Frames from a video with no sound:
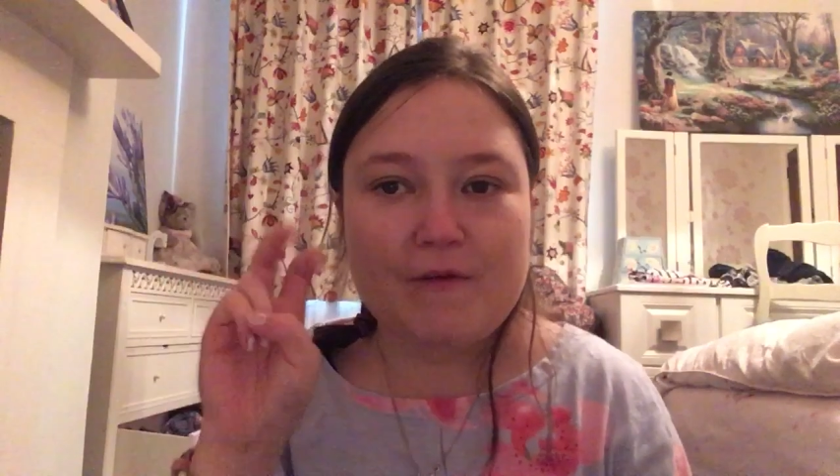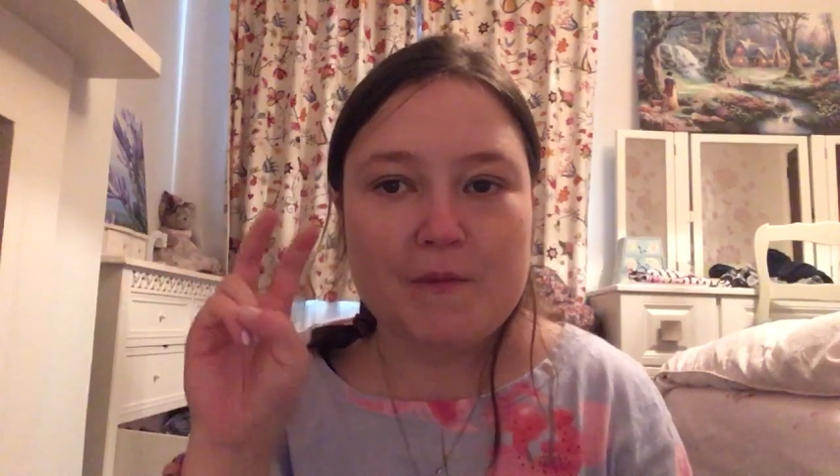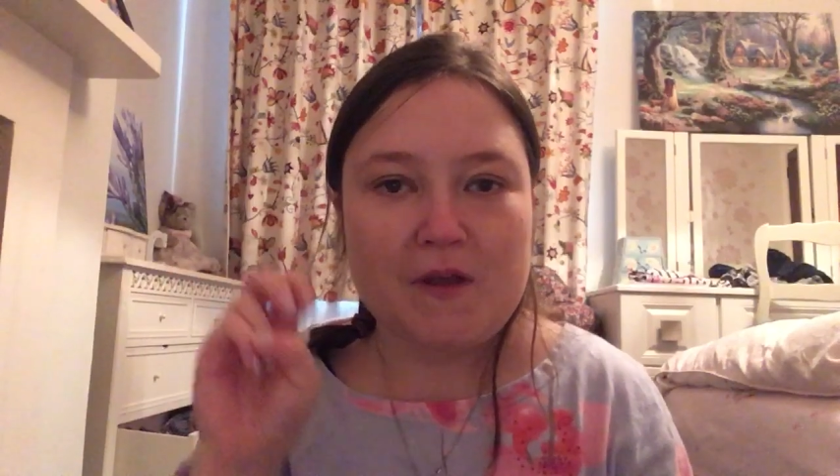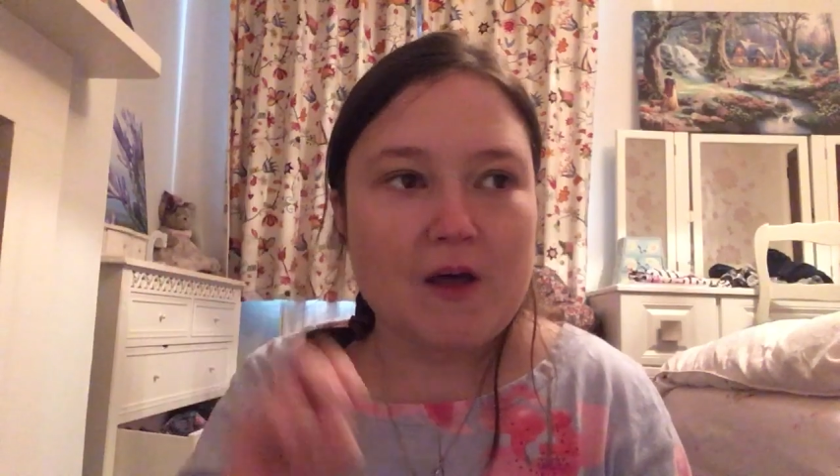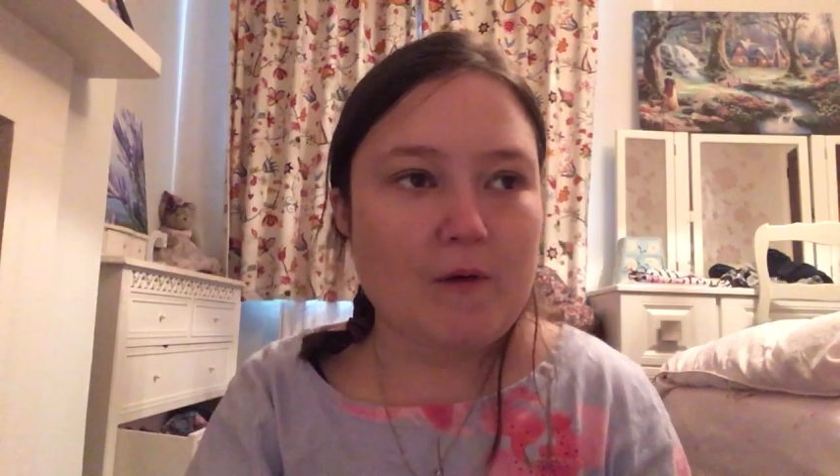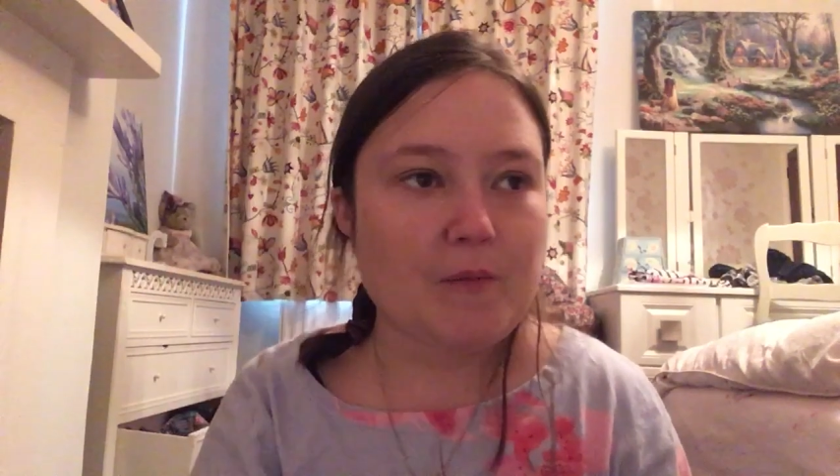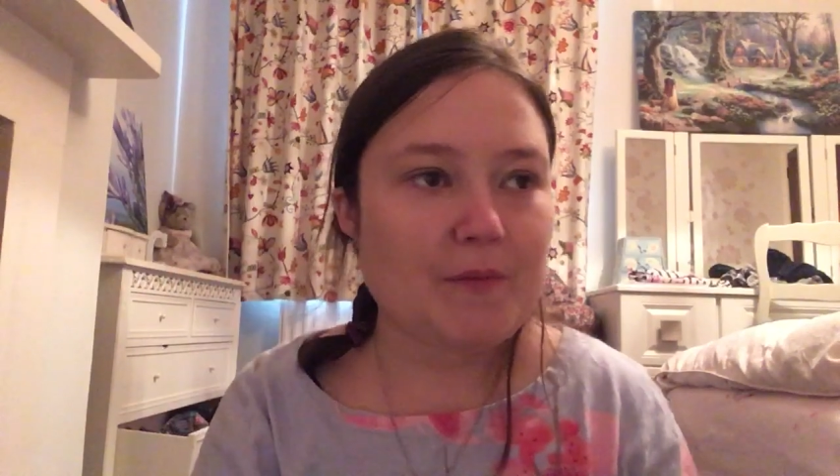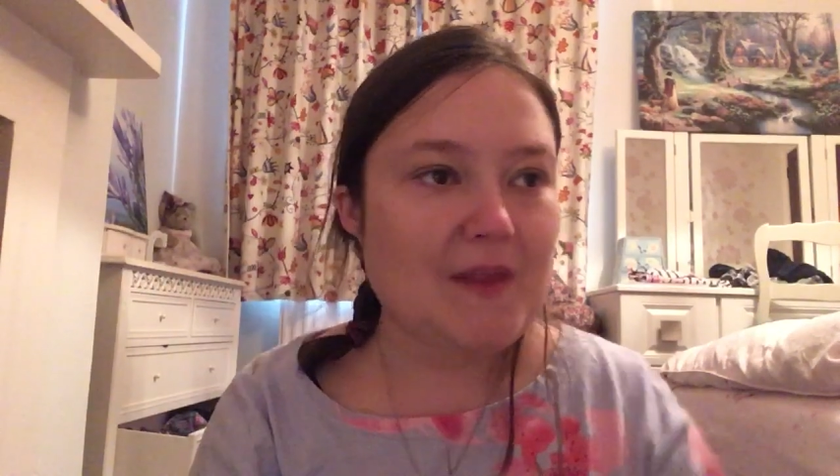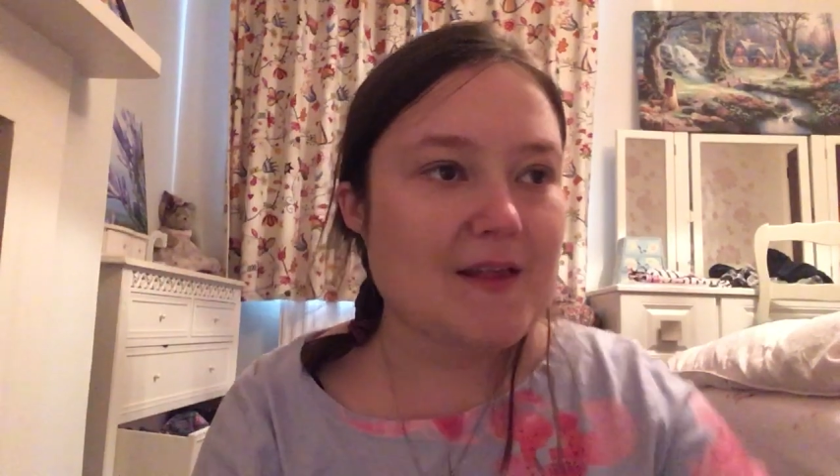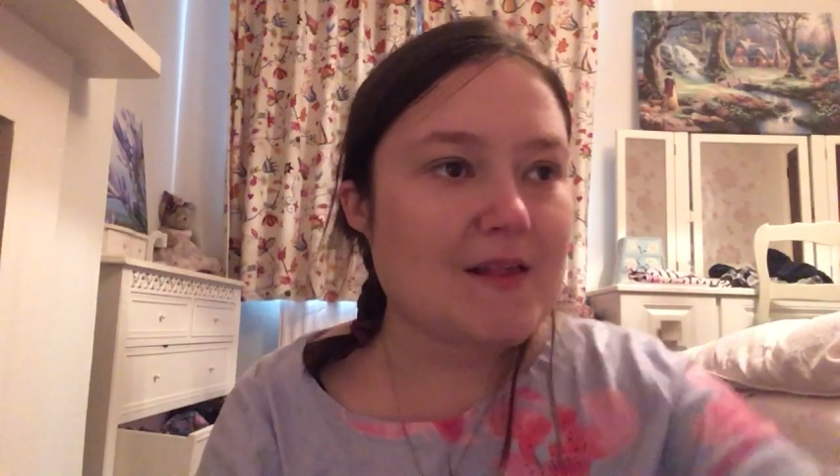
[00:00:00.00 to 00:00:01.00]
from the co-op
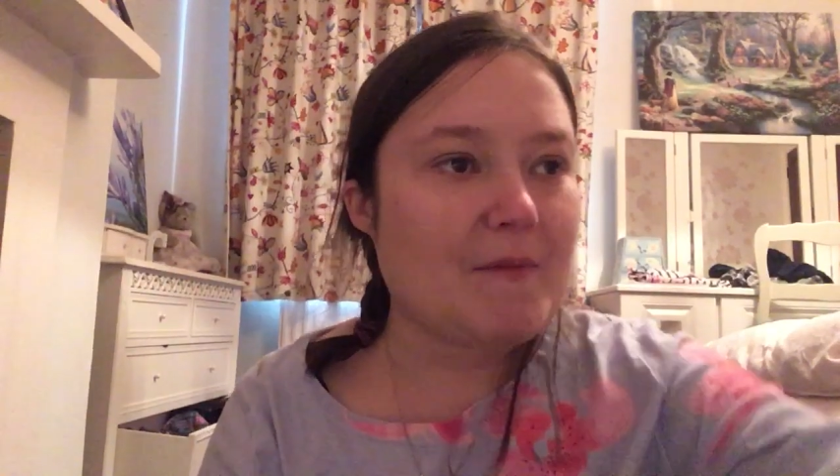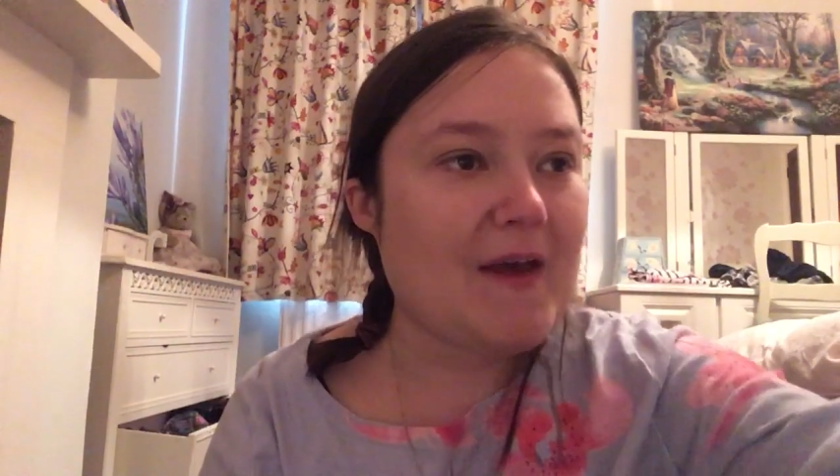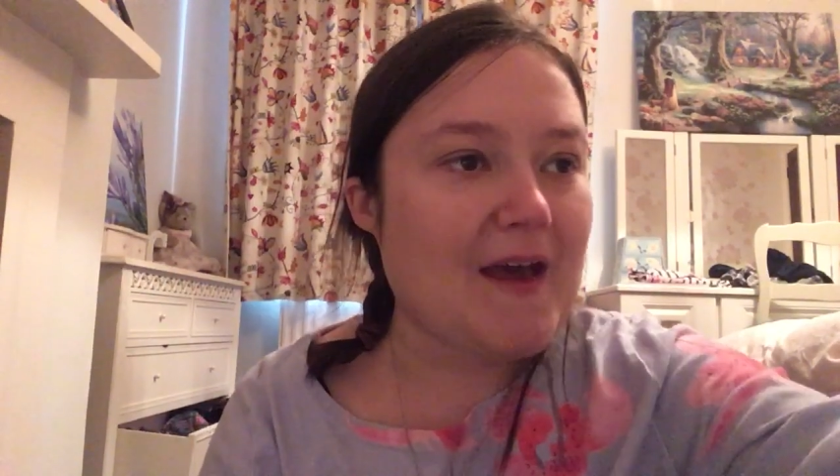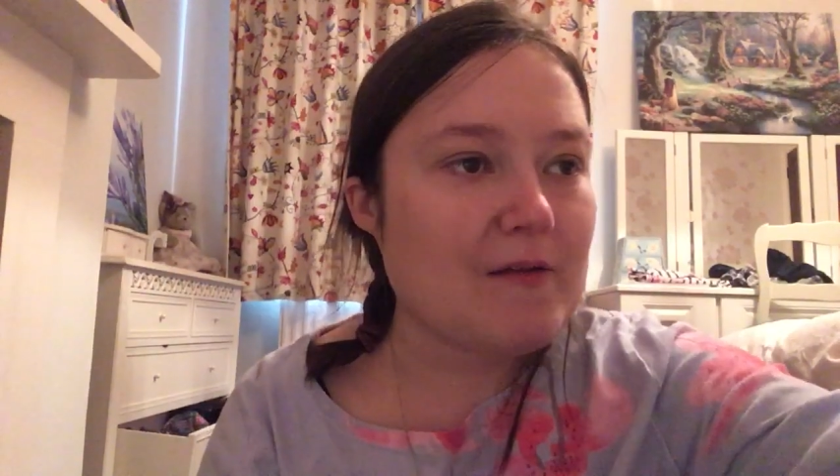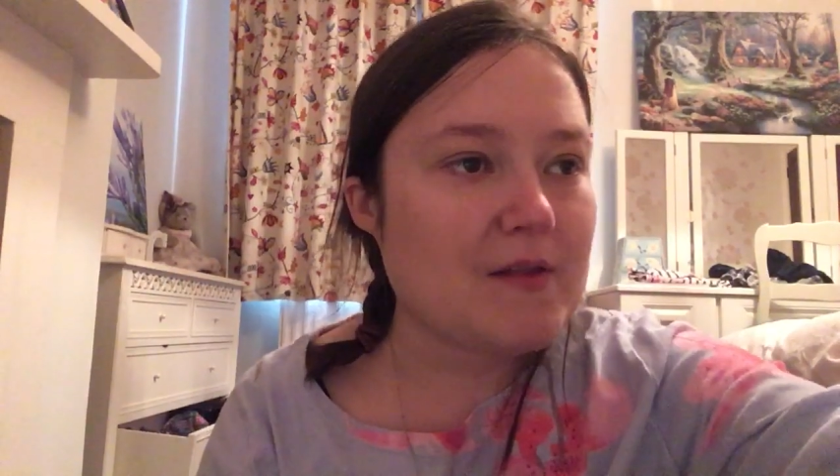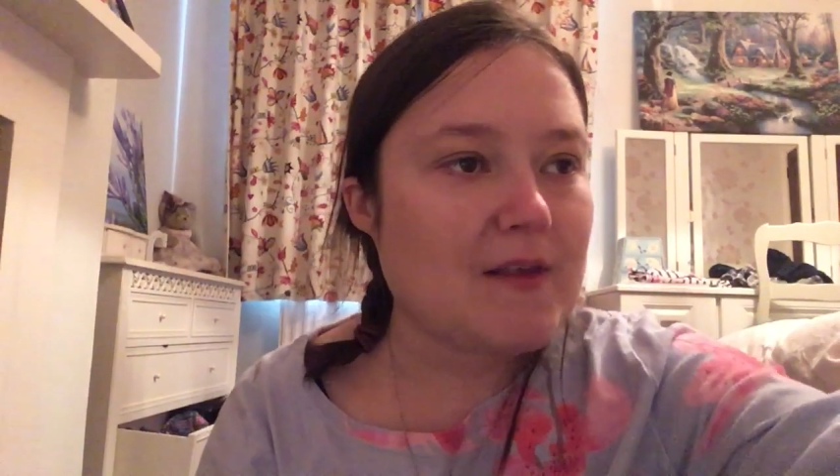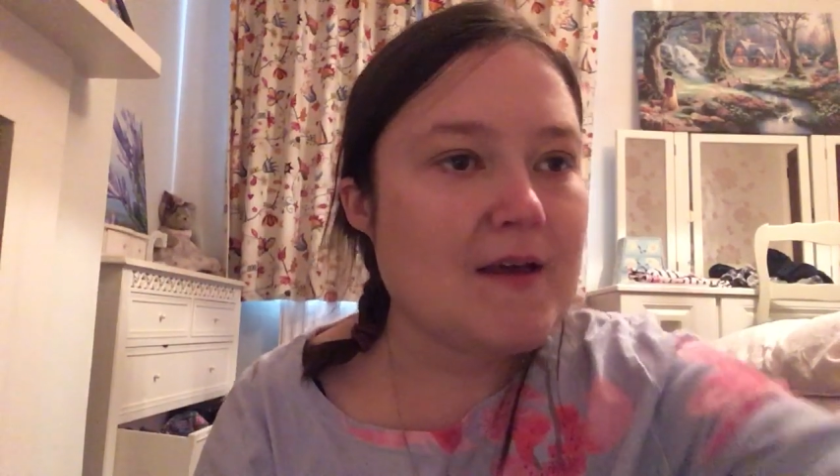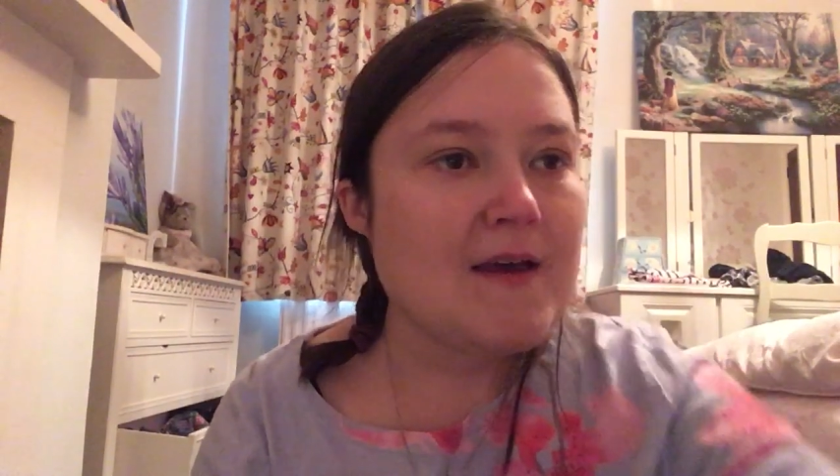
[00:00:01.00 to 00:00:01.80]
next to my house.